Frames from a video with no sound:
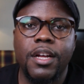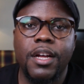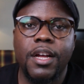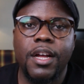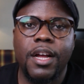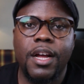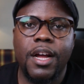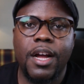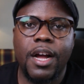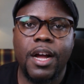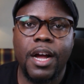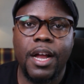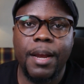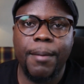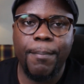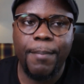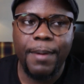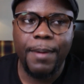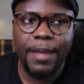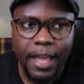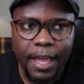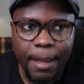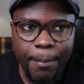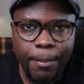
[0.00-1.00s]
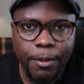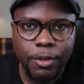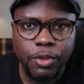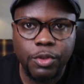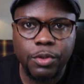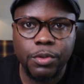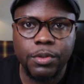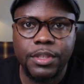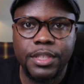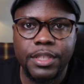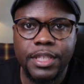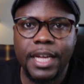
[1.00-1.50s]
can be able to
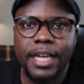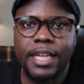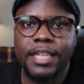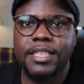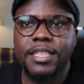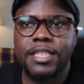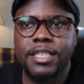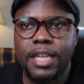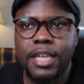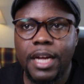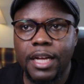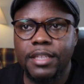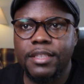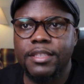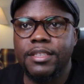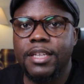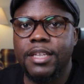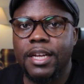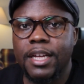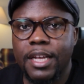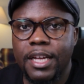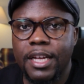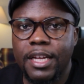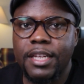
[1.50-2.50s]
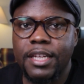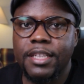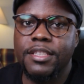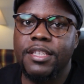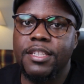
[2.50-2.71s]
take stands against